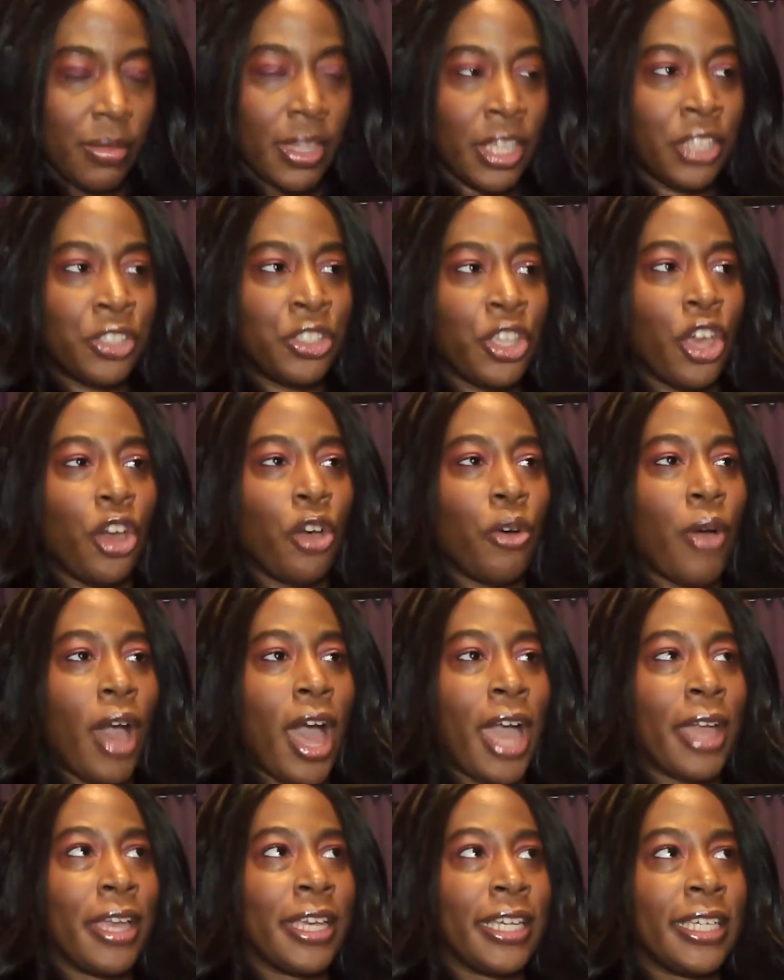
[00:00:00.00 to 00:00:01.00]
So
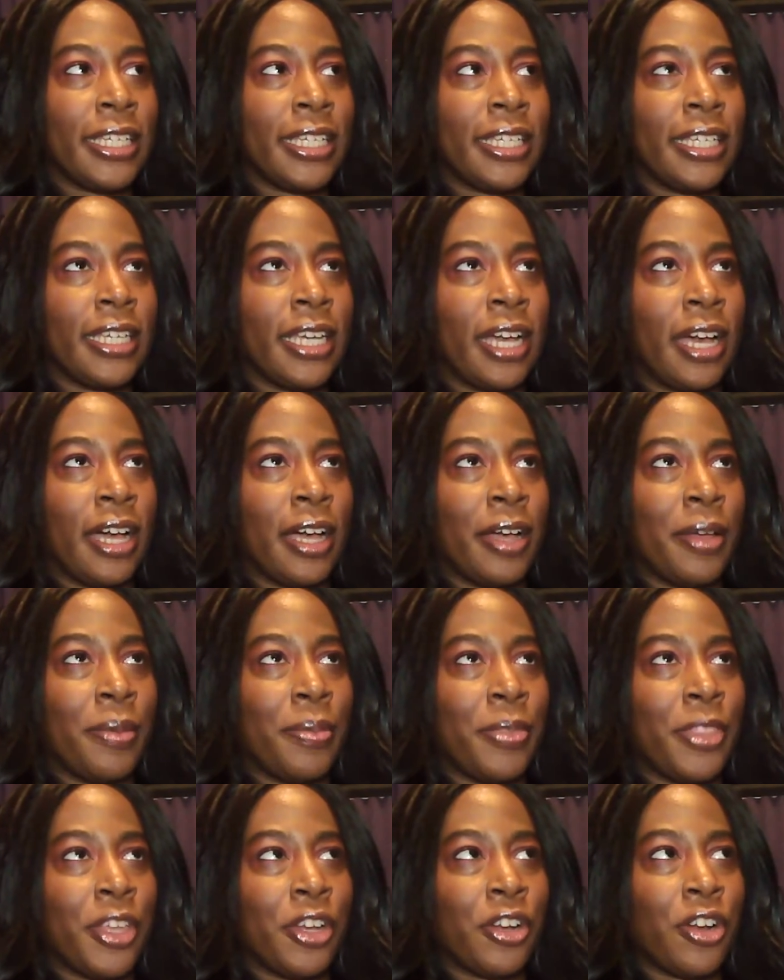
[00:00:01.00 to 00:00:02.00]

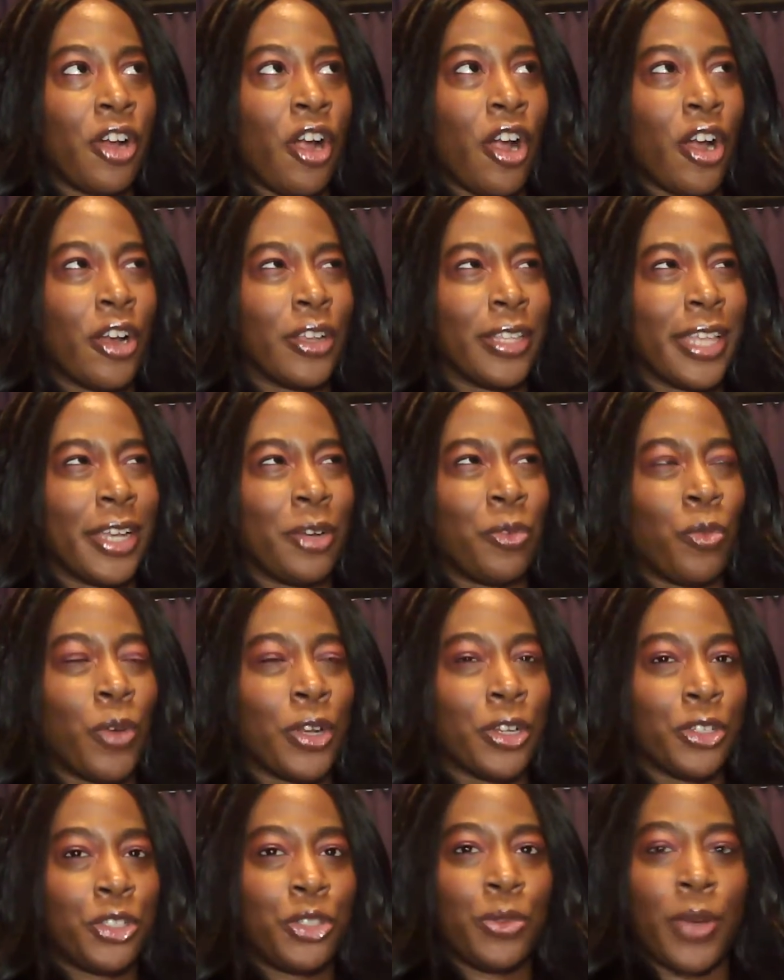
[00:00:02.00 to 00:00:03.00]
there are like
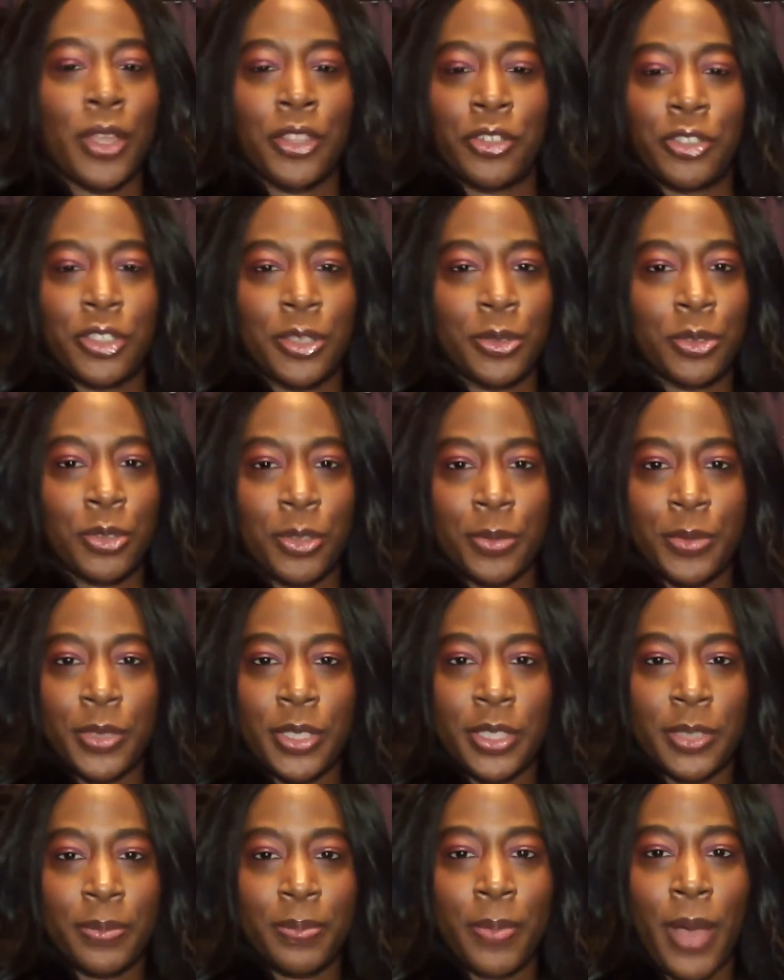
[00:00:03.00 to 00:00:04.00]
one or two other
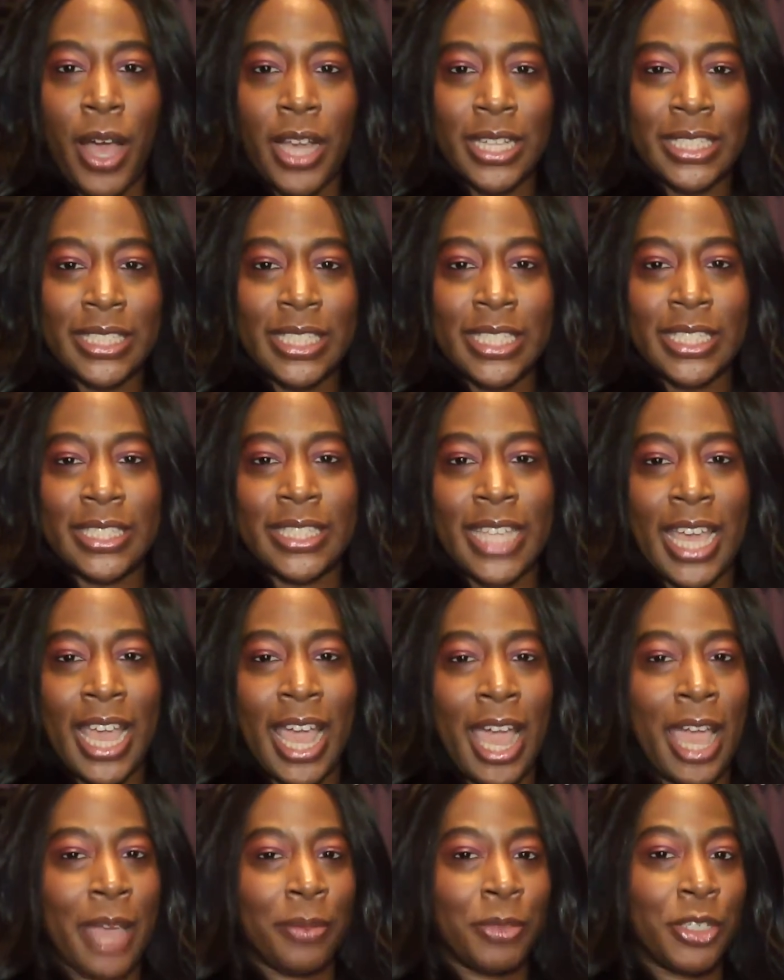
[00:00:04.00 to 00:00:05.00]
subscription boxes that
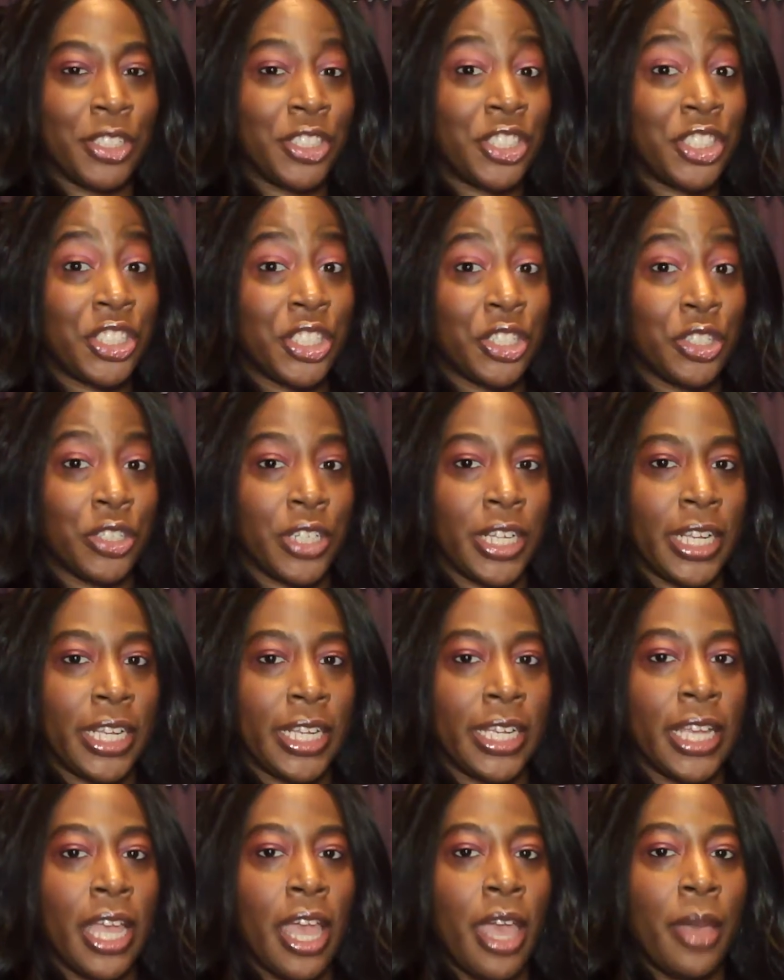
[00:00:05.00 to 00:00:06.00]
I'm
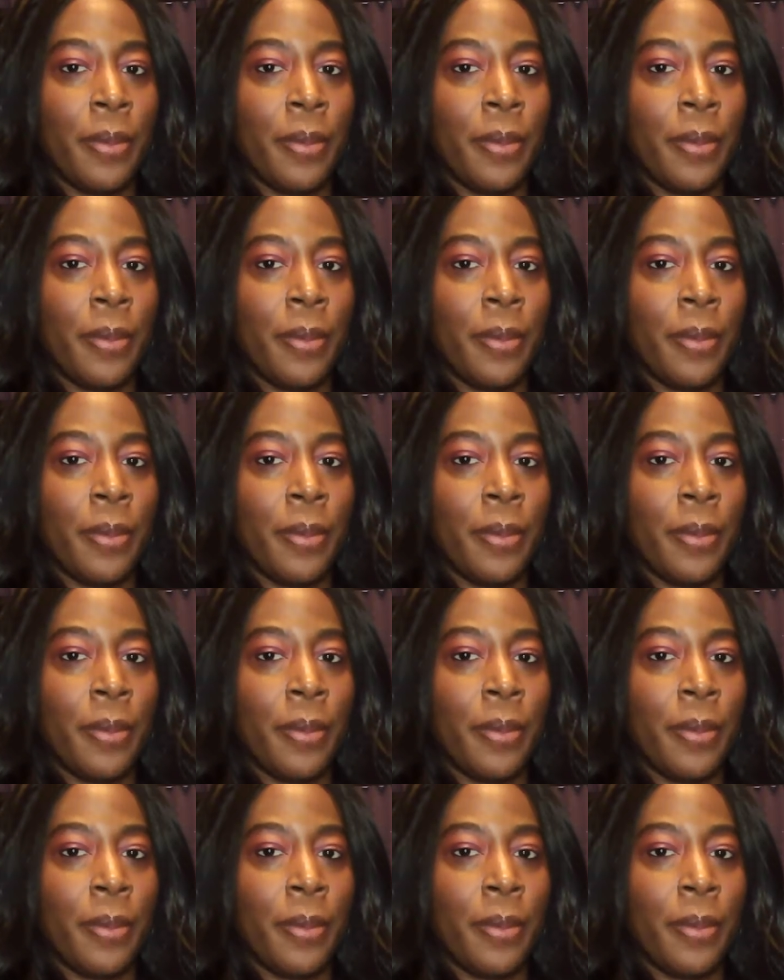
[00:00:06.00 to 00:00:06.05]
considering